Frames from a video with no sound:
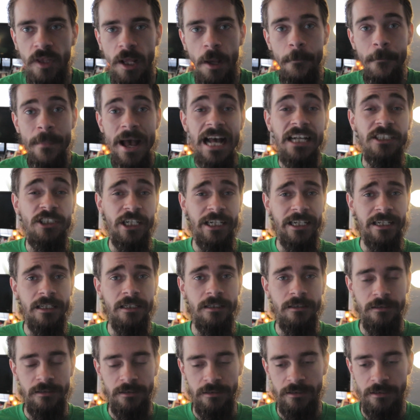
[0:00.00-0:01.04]
Magic.
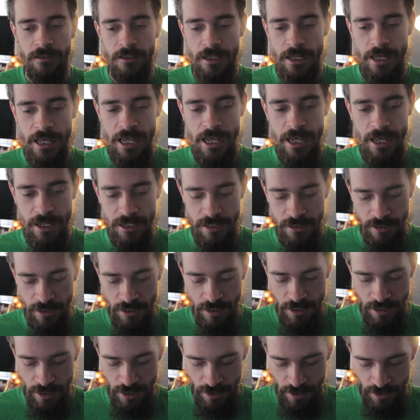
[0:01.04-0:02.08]
And
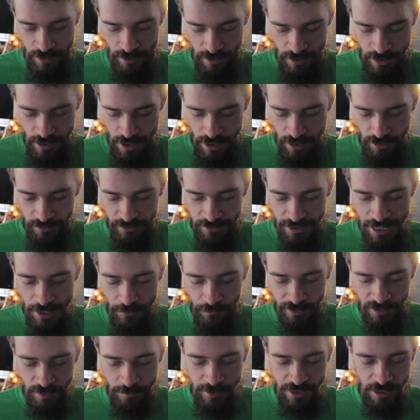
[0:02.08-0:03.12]
today
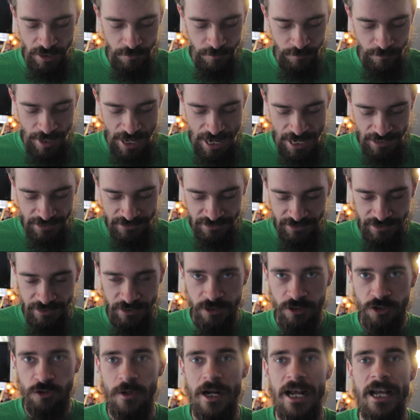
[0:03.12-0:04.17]
we're going to be
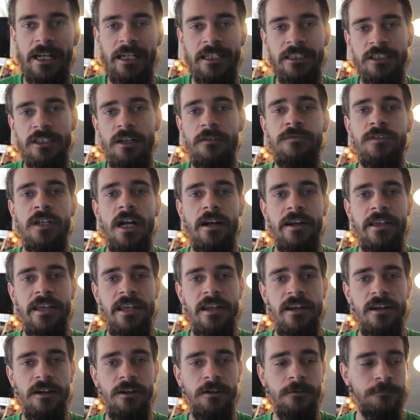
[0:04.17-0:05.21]
unboxing Dragons of
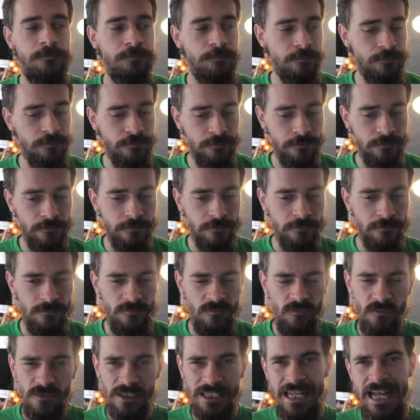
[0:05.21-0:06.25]
Tarkir.
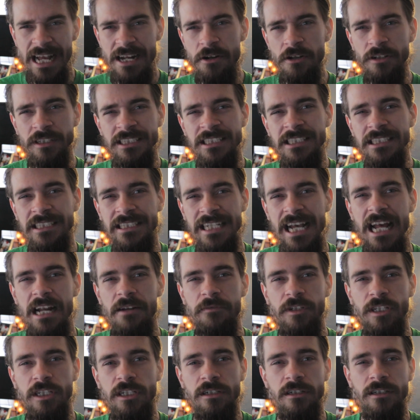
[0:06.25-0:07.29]
I know this is kind
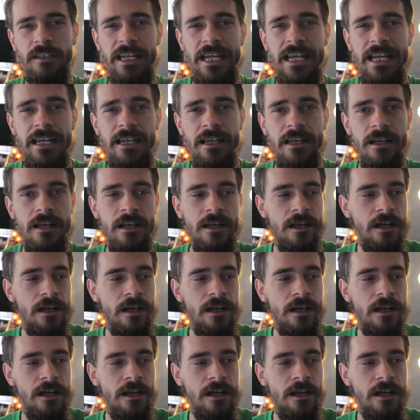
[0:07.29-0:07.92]
of a little late.